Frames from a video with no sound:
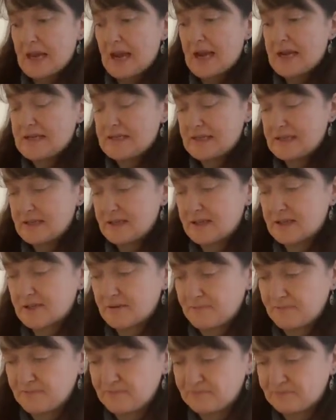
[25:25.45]
ideas,
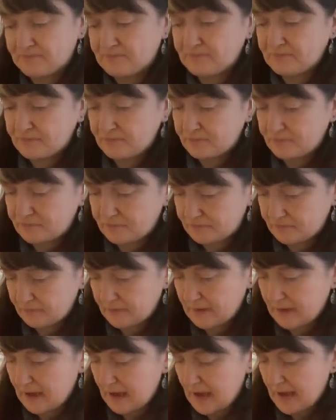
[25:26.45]

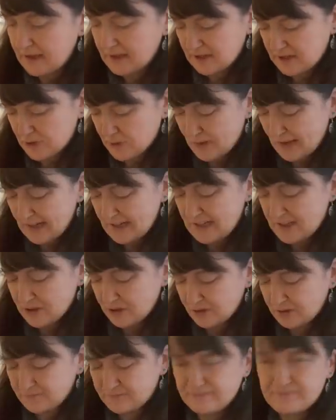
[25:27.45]
and it's really
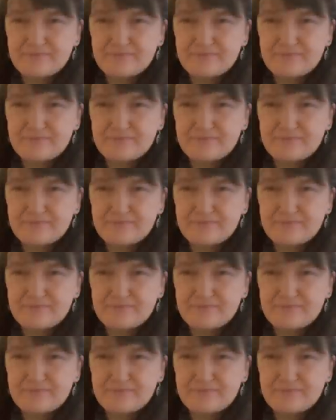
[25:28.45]
to,